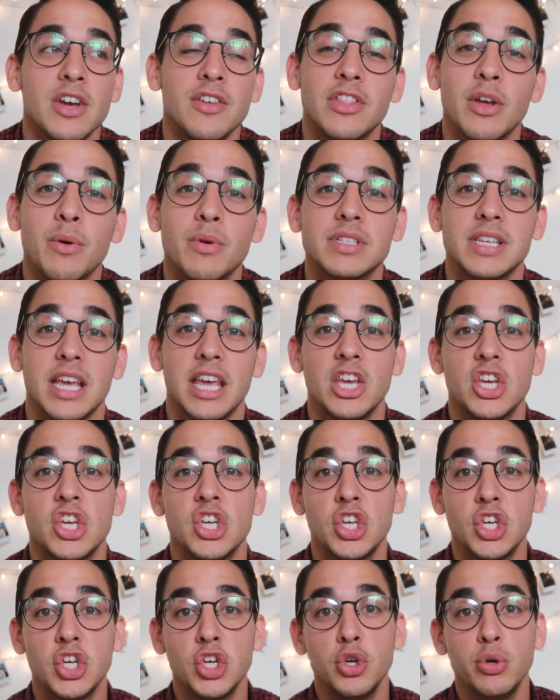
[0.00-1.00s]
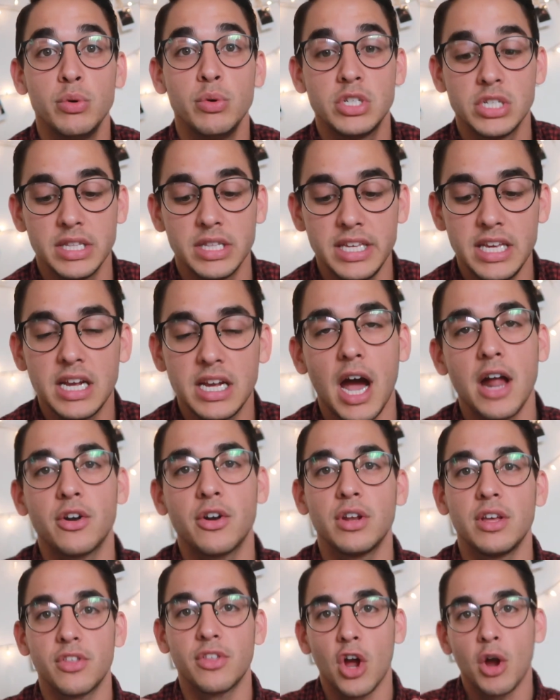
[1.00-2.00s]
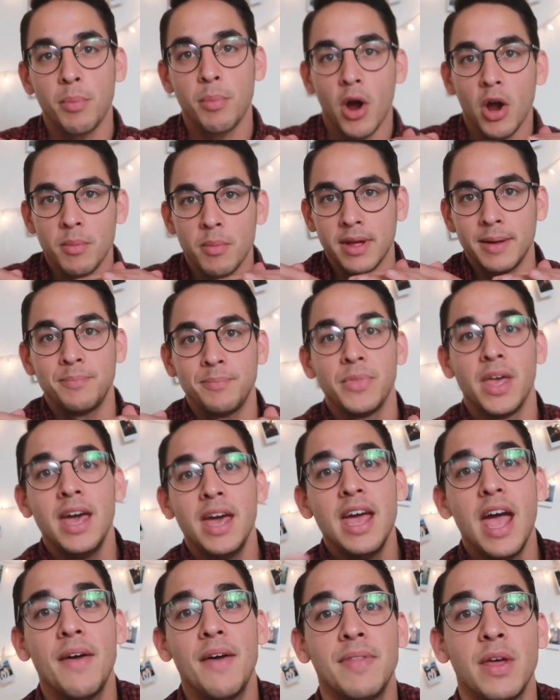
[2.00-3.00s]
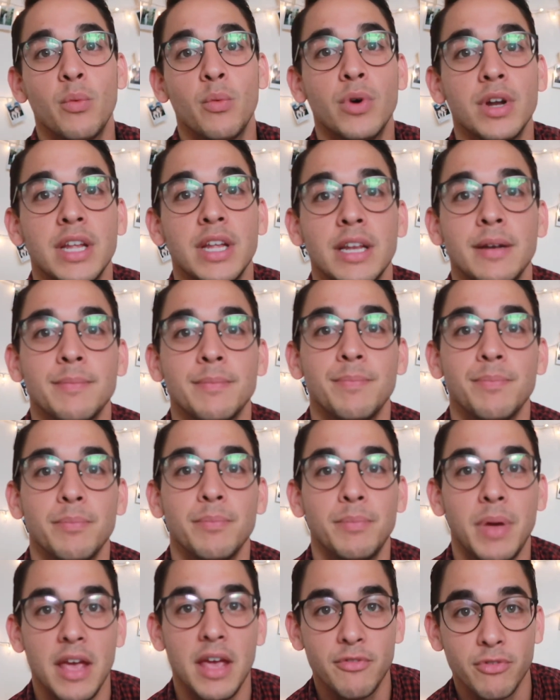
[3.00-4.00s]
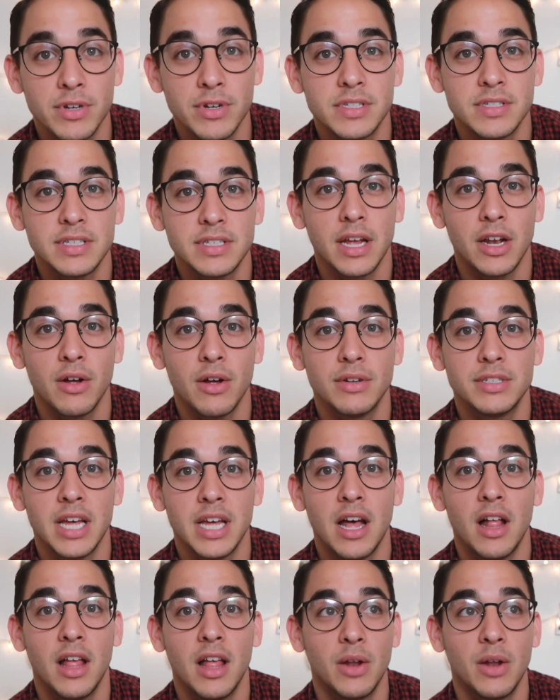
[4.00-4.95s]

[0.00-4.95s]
there was a huge leak underneath our apartment and they wouldn't pay for us to stay in a hotel.